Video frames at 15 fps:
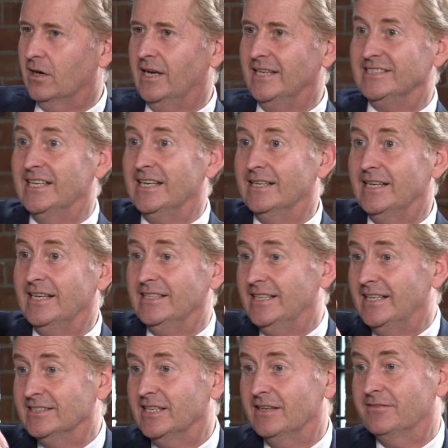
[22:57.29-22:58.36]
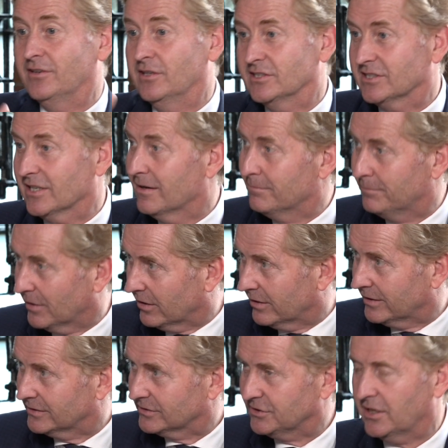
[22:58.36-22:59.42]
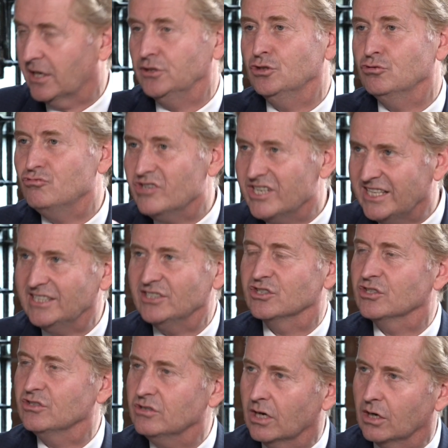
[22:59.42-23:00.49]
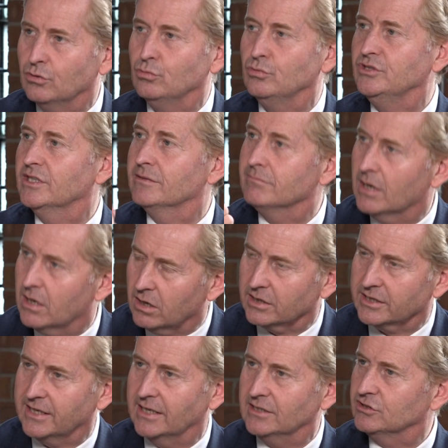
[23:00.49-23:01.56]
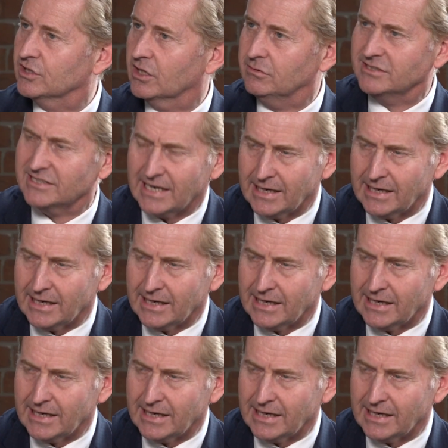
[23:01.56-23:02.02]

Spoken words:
Is it first time buyers? You know, you need to know your market, and Tony's